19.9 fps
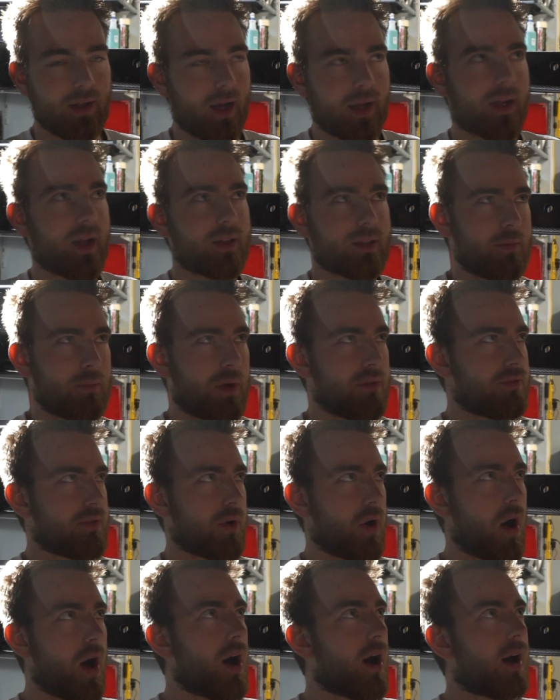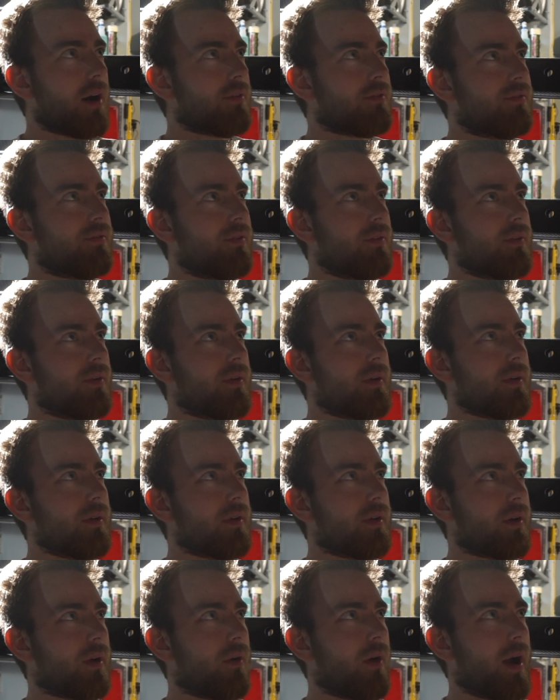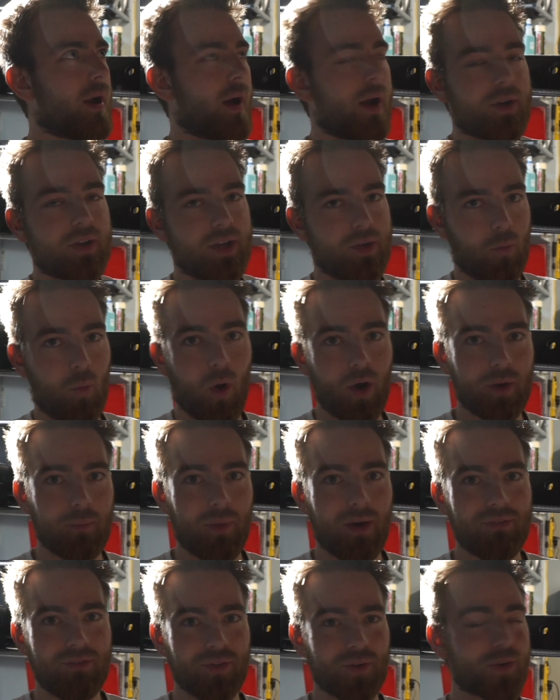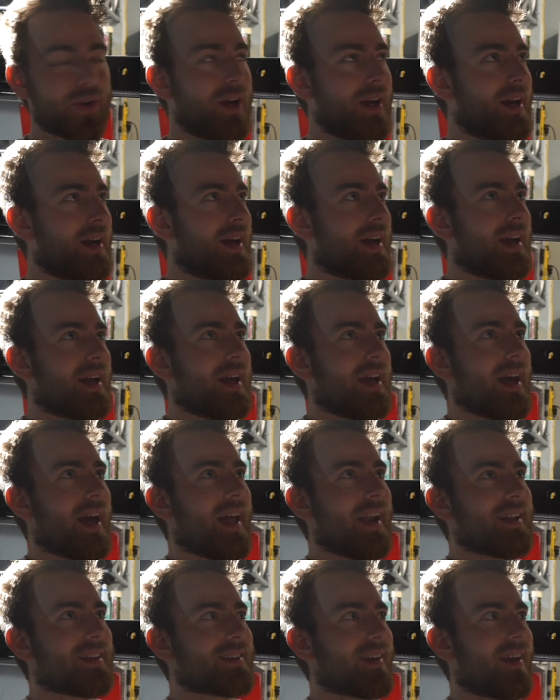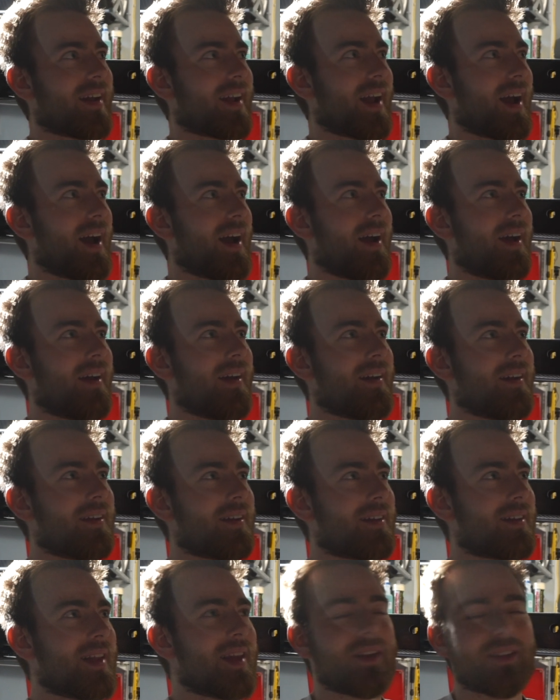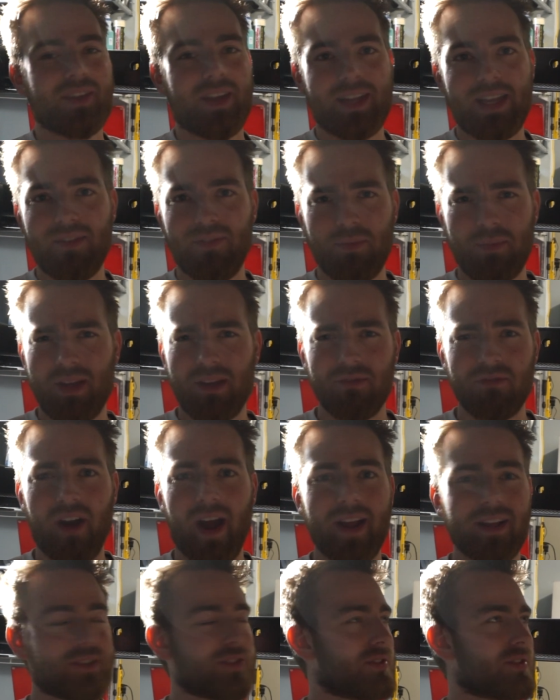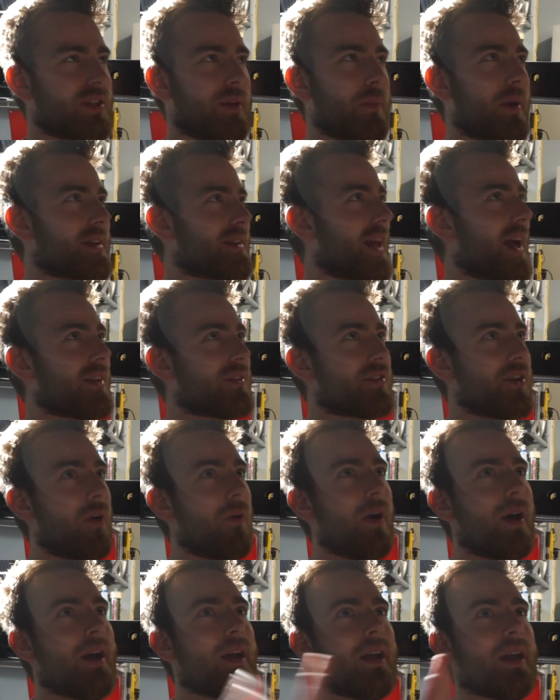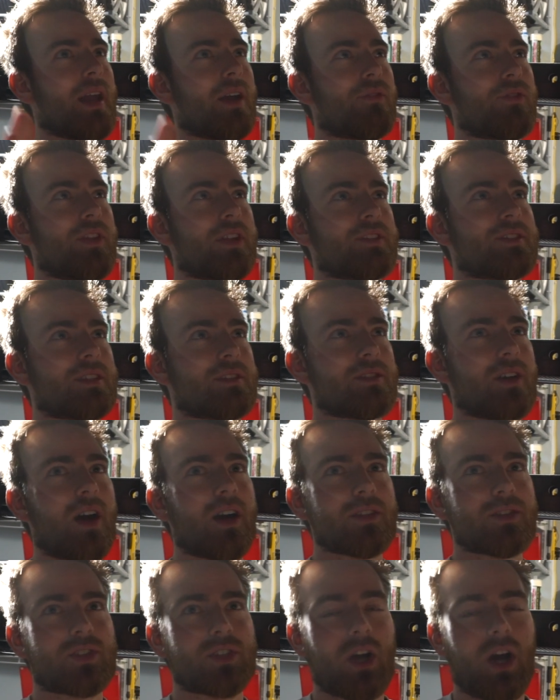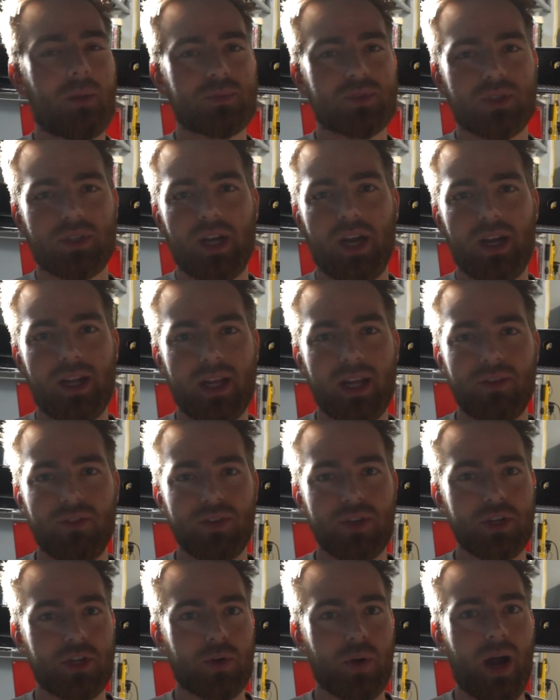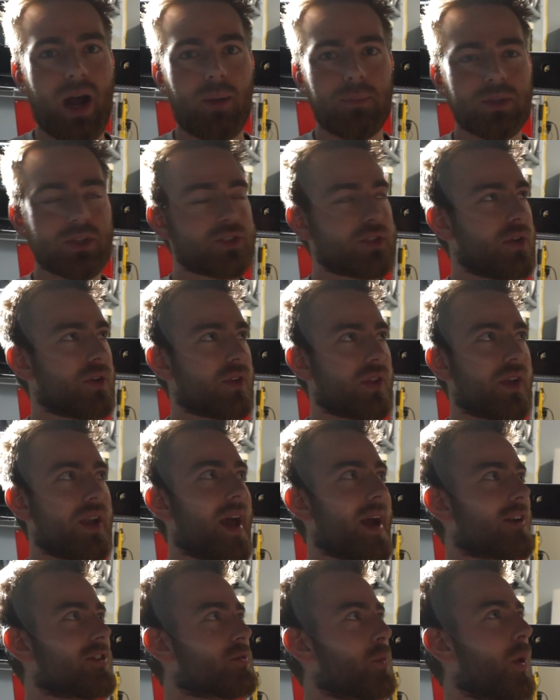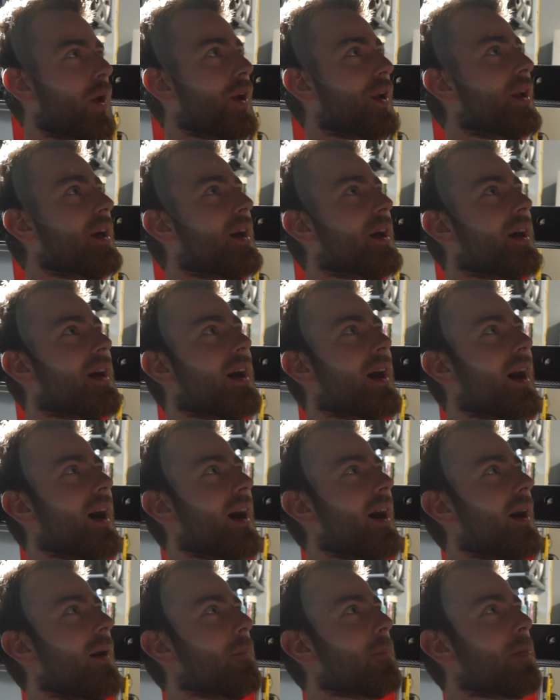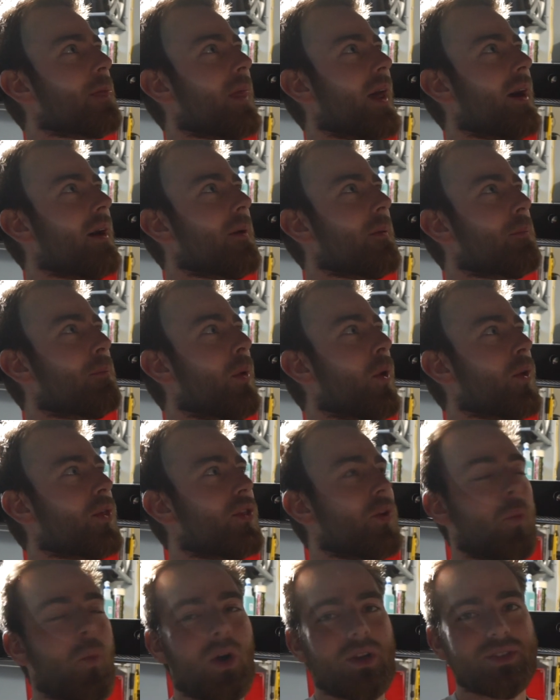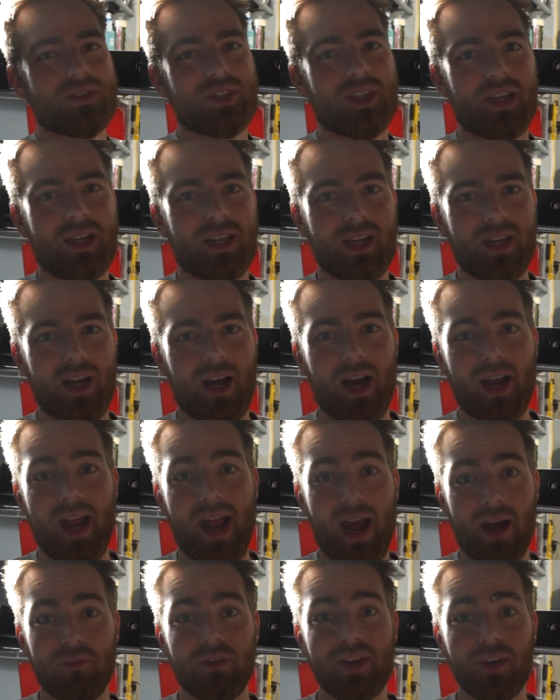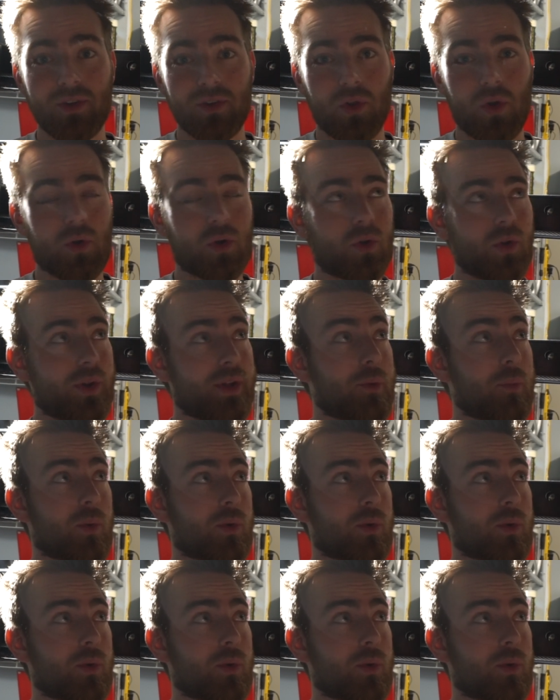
cut the muffler off. I didn't want a muffler. And it's he's giving me advice or something like that. So if these exhaust shops are kind of giving you crap, just go to the next one. Both the ones that I have here locally